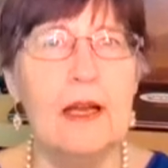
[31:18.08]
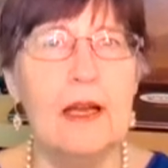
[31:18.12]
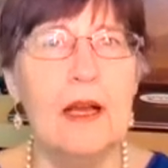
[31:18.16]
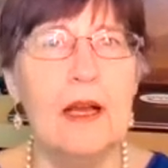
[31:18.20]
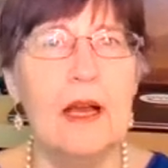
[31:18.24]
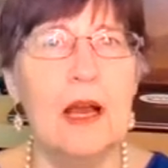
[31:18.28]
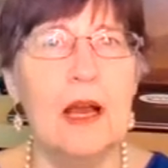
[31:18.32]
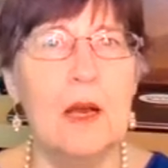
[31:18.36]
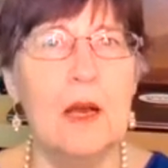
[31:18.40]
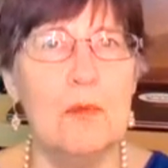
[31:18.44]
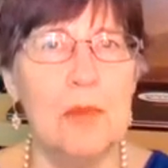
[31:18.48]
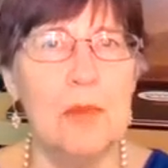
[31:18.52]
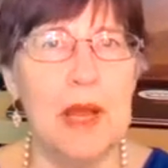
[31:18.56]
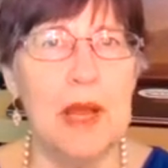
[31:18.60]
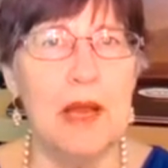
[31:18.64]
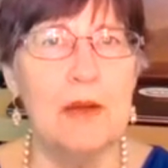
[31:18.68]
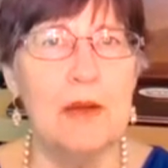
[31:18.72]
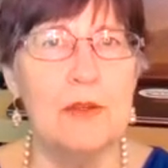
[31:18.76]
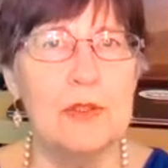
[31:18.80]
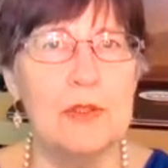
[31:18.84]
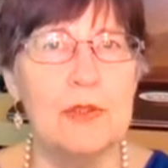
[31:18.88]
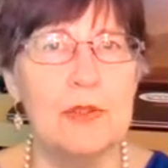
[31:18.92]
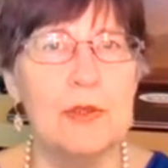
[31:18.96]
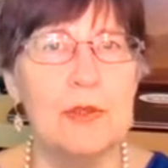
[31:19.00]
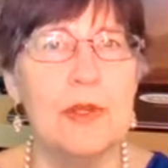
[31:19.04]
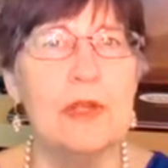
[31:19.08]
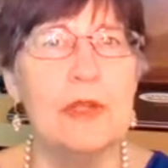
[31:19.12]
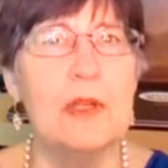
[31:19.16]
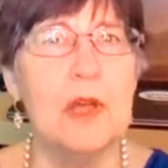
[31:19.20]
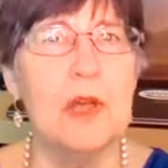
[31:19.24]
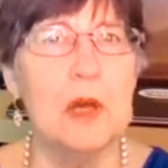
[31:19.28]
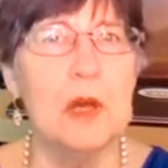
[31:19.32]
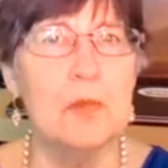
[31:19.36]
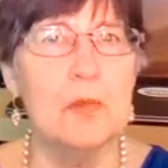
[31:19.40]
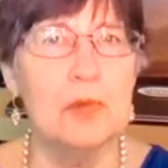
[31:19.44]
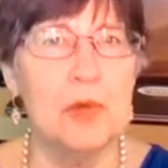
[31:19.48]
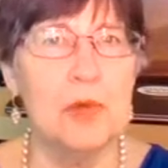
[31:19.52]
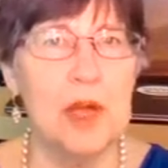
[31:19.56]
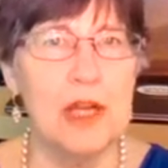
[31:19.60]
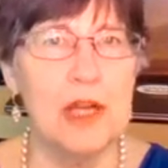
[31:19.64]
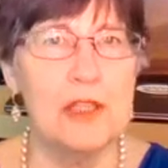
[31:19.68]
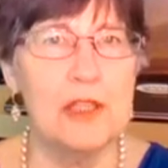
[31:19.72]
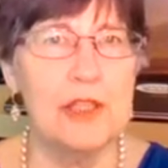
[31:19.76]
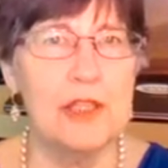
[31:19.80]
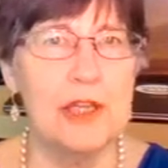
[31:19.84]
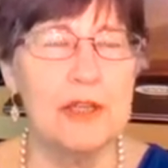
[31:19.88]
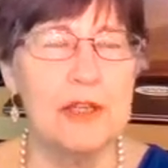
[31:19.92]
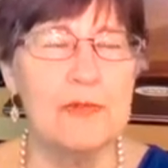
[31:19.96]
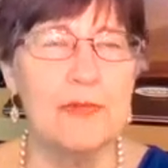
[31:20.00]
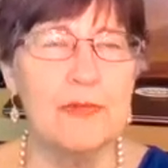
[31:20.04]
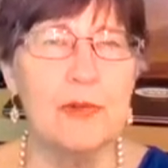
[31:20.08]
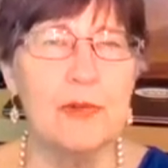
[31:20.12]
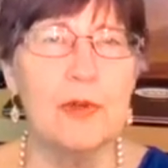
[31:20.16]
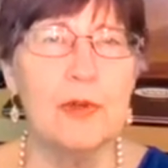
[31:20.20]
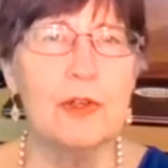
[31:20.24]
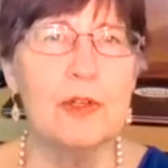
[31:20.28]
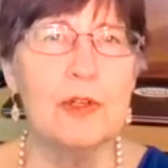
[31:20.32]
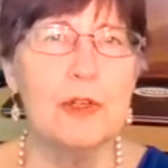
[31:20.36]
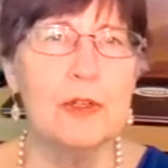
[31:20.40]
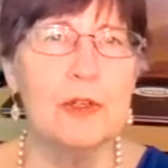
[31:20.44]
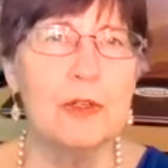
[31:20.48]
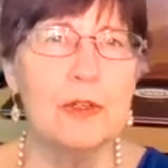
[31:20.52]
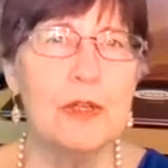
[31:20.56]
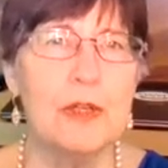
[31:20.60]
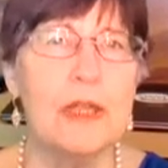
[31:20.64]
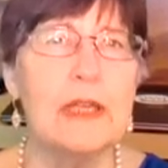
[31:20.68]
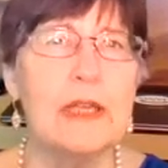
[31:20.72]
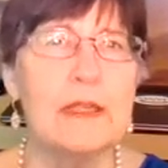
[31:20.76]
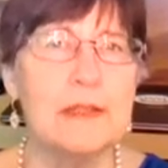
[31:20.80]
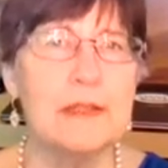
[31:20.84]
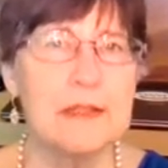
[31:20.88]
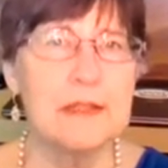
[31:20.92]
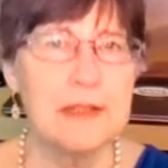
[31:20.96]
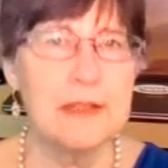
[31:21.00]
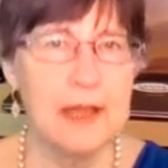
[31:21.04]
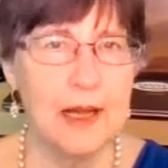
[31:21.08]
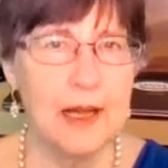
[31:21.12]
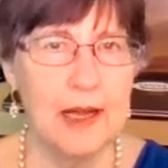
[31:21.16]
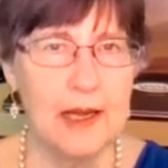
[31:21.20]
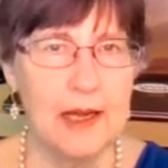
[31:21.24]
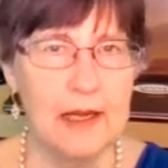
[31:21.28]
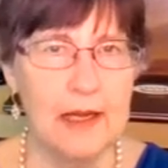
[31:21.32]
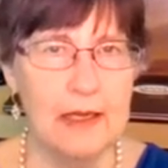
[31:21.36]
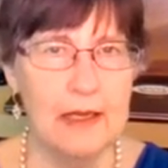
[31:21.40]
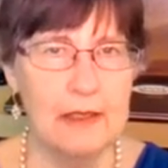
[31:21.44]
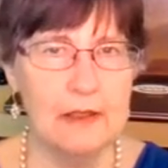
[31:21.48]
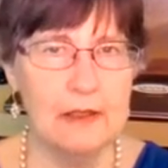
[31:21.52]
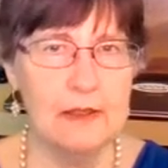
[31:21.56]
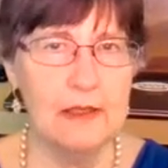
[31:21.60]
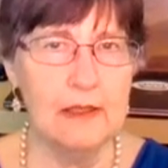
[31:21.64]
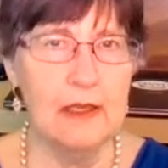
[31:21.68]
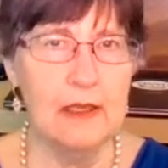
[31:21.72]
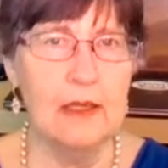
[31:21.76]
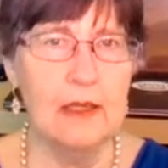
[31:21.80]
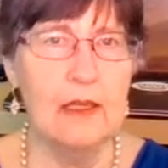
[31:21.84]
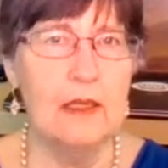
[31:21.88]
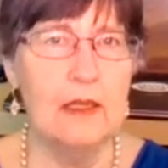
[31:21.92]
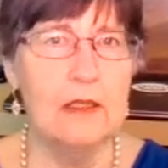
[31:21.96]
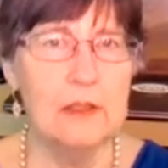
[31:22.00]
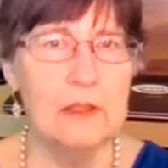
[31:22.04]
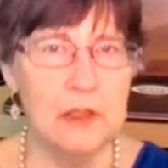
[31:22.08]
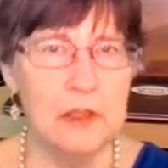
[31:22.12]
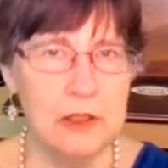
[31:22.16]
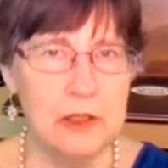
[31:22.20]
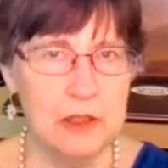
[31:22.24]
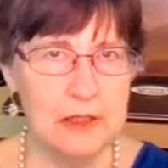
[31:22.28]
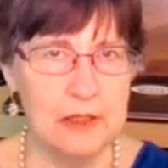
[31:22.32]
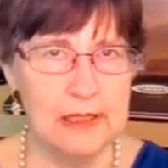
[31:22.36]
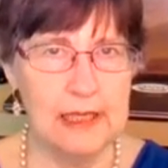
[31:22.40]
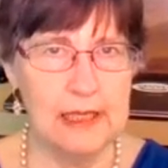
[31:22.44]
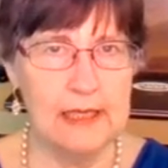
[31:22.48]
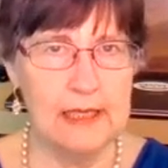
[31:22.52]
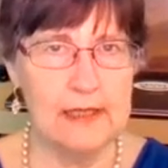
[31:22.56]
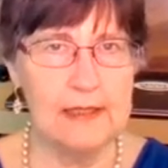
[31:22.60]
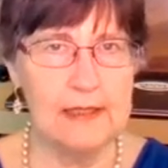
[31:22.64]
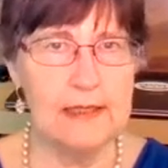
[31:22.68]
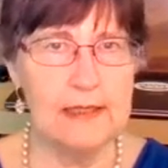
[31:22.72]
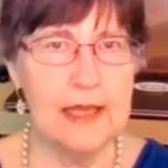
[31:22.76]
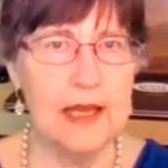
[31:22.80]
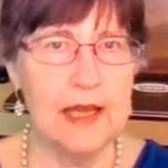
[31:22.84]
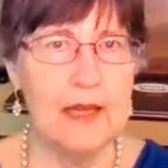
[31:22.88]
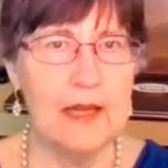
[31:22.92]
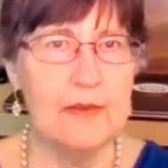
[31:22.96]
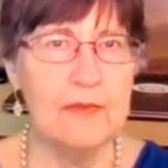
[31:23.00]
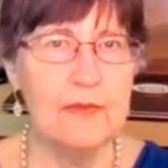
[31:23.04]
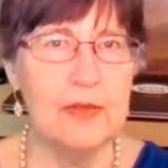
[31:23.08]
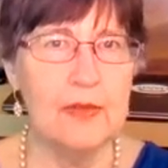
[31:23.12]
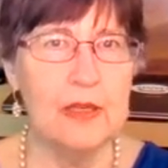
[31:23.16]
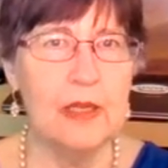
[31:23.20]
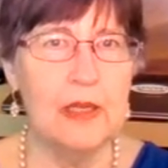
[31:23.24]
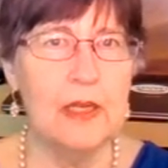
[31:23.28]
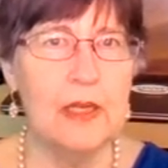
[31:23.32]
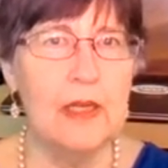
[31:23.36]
about doing a project for her entire nursing staff.